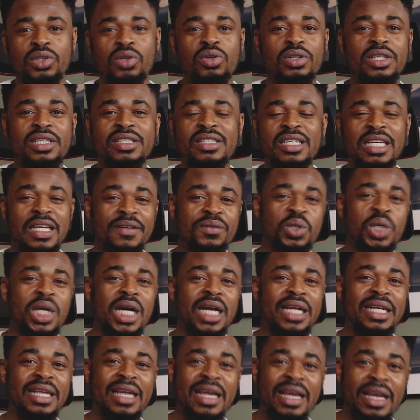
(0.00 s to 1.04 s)
So it gives you
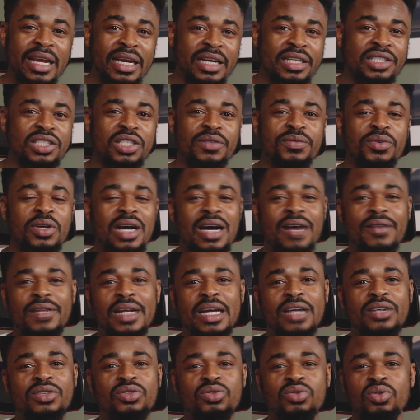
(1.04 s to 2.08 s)
an edge if you have
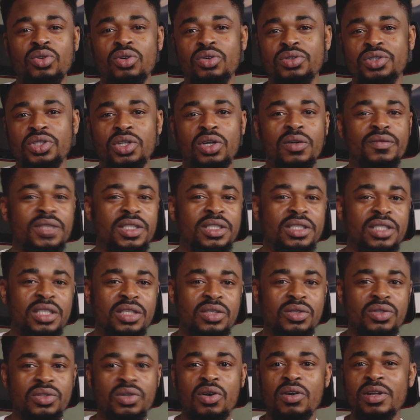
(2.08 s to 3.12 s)
like 2 or 3 of these
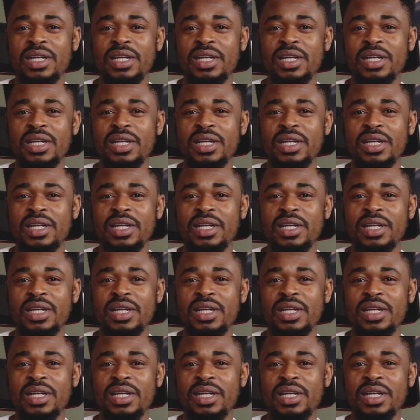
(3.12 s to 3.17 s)
skills.